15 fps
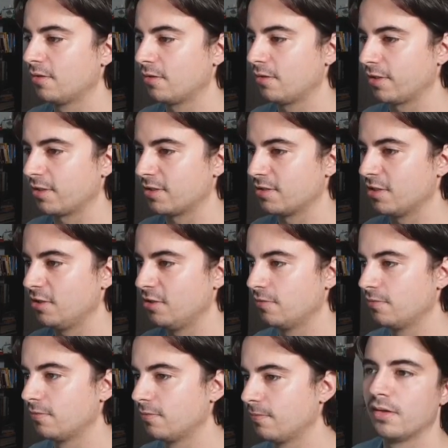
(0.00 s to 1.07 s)
Click Continue.
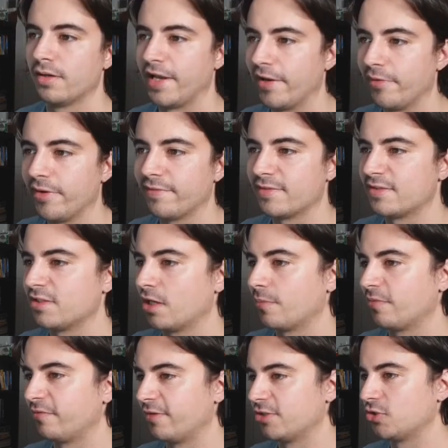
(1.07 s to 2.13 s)
Now we have to set up
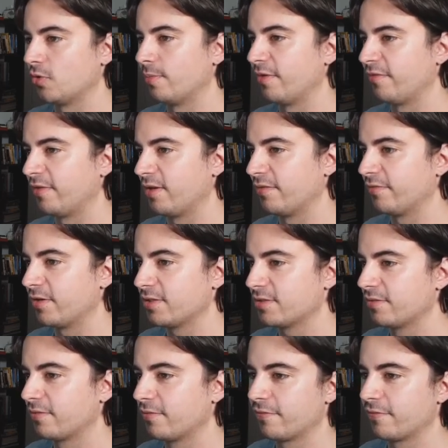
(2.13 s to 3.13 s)
a virtual MFA device.